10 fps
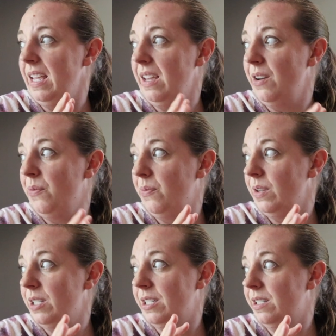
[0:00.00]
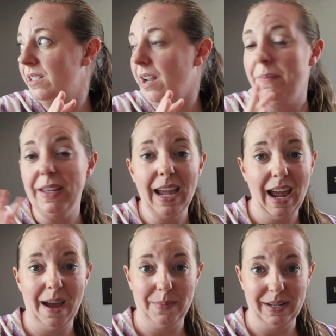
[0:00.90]
if something
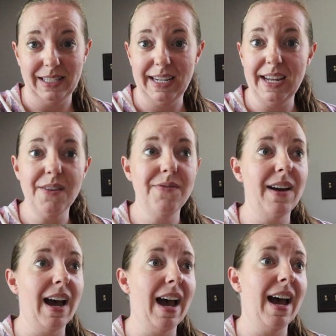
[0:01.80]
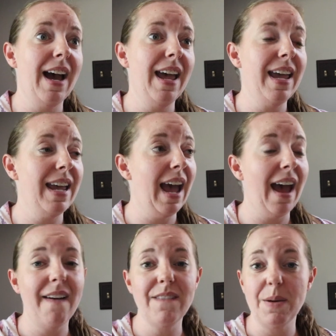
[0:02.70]
happens, if I
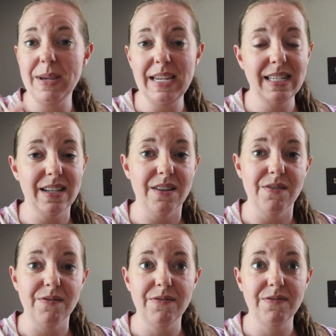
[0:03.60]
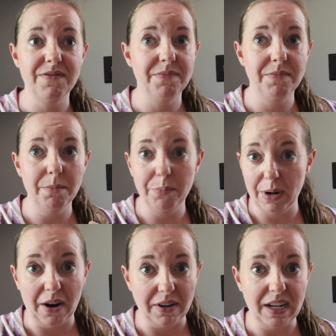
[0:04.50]
have a piece of
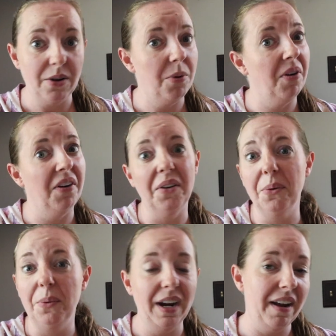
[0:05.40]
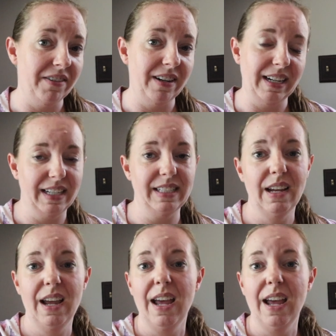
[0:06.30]
brownie or whatever it is,